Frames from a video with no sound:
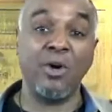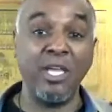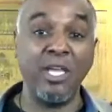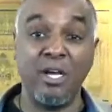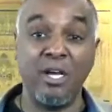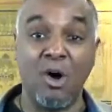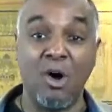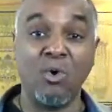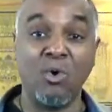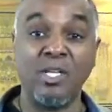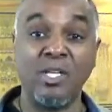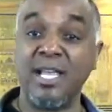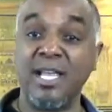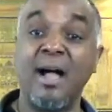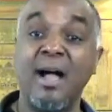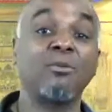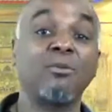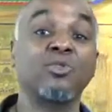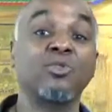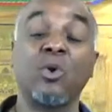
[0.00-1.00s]
ego, because
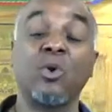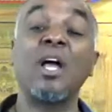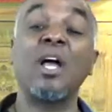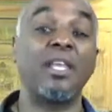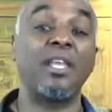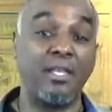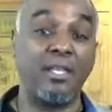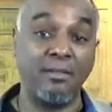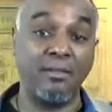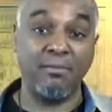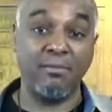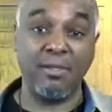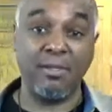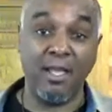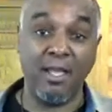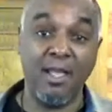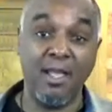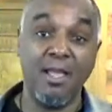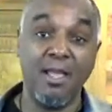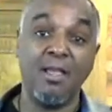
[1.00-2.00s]
I was running.
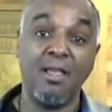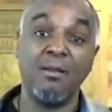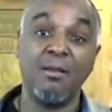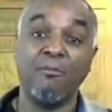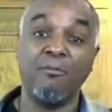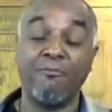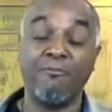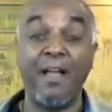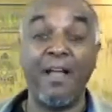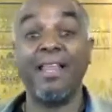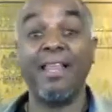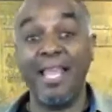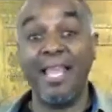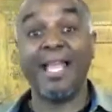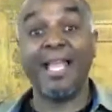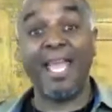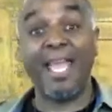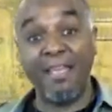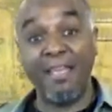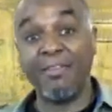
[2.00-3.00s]
But finally,
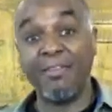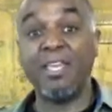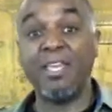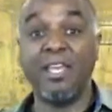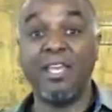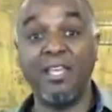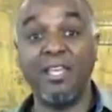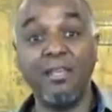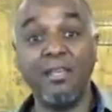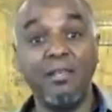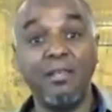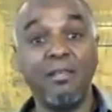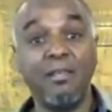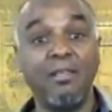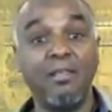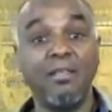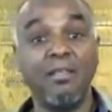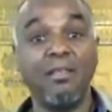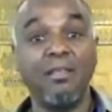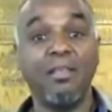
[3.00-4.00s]
I gave in
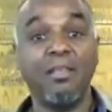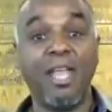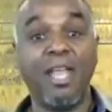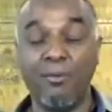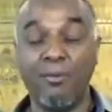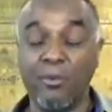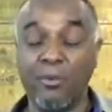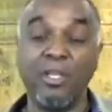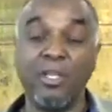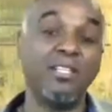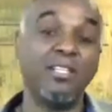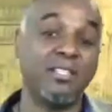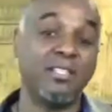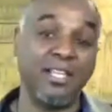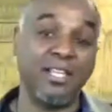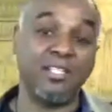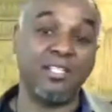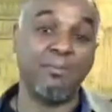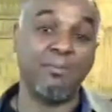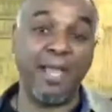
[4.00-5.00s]
and released
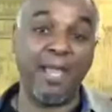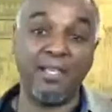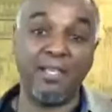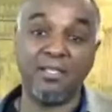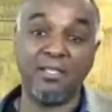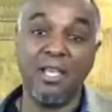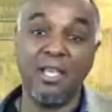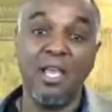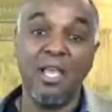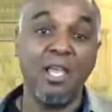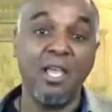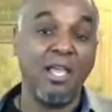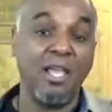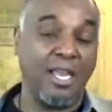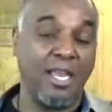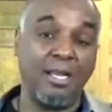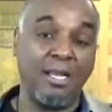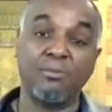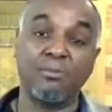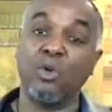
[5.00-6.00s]
that space.
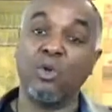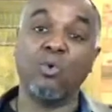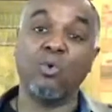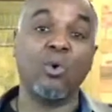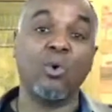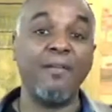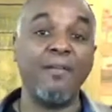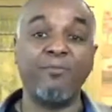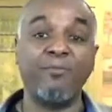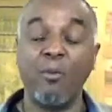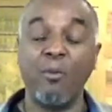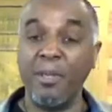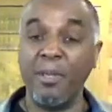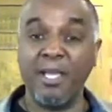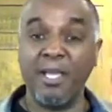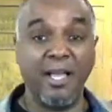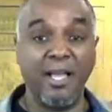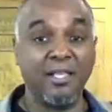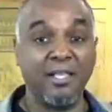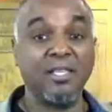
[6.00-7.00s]
And I'm so grateful
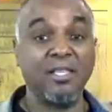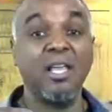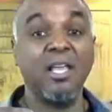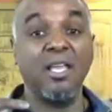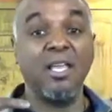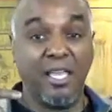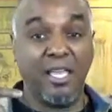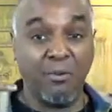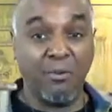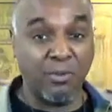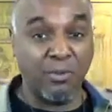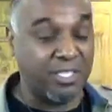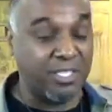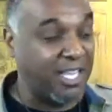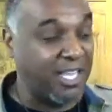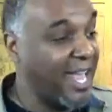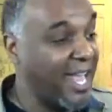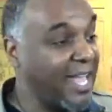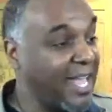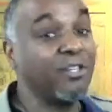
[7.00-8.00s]
because it was
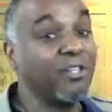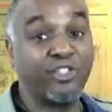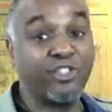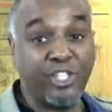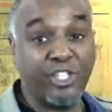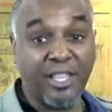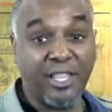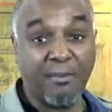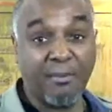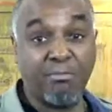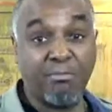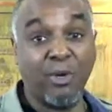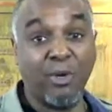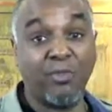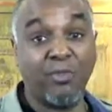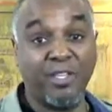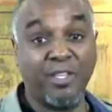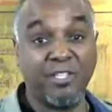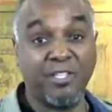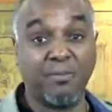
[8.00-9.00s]
the energy that
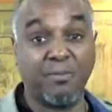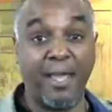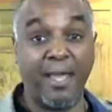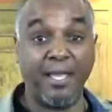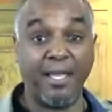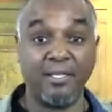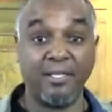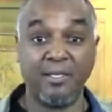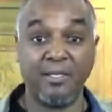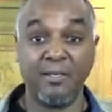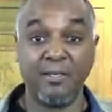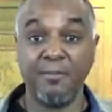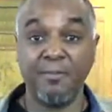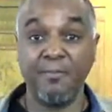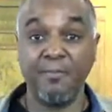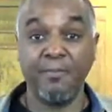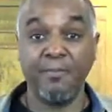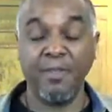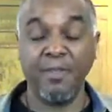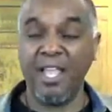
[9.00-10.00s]
built this space.
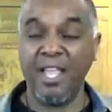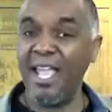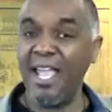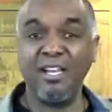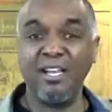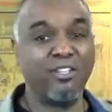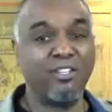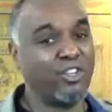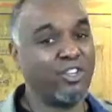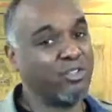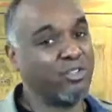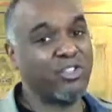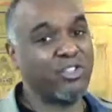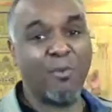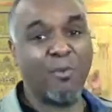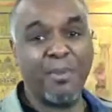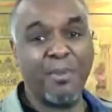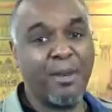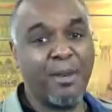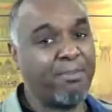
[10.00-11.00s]
The energy of
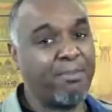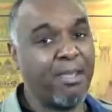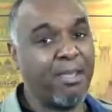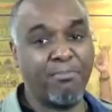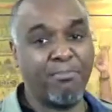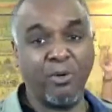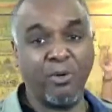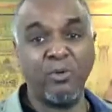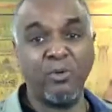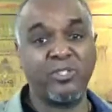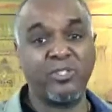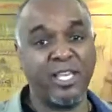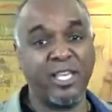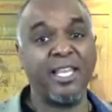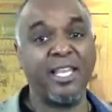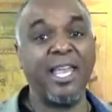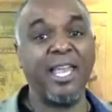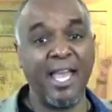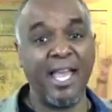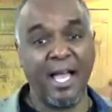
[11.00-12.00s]
so many people who
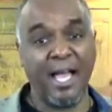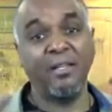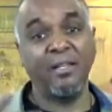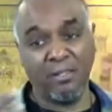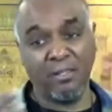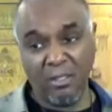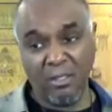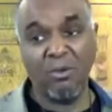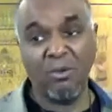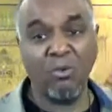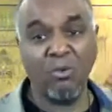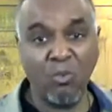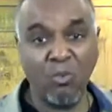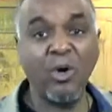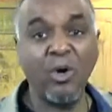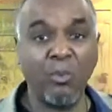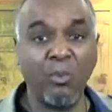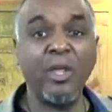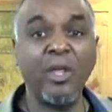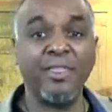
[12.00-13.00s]
said, yeah,
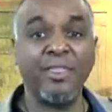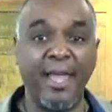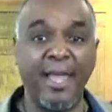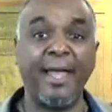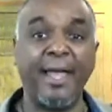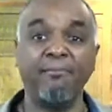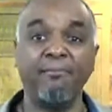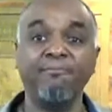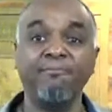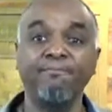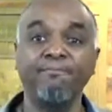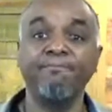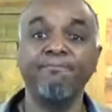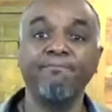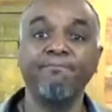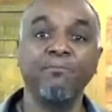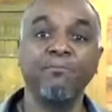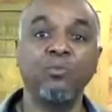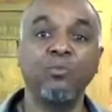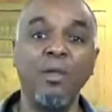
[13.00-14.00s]
we're with that.
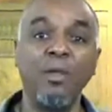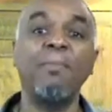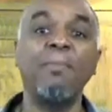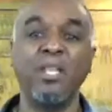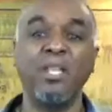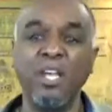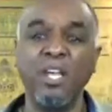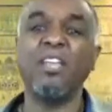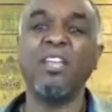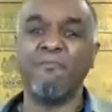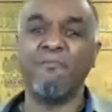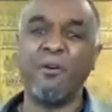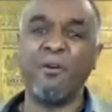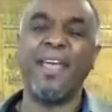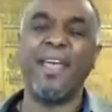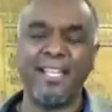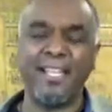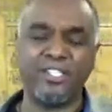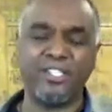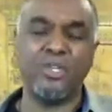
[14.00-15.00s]
We've been looking for
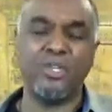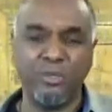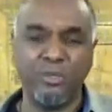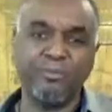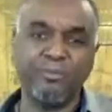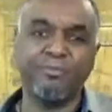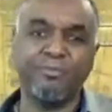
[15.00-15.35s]
that too.